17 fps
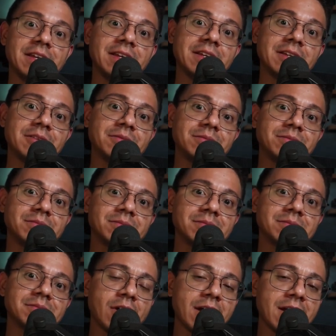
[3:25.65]
and
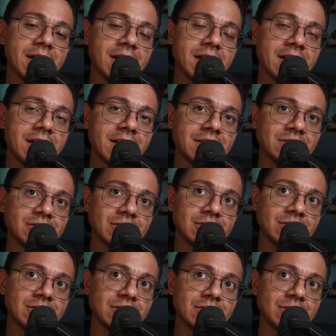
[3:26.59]
try
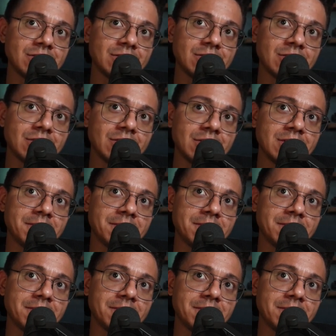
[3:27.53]
to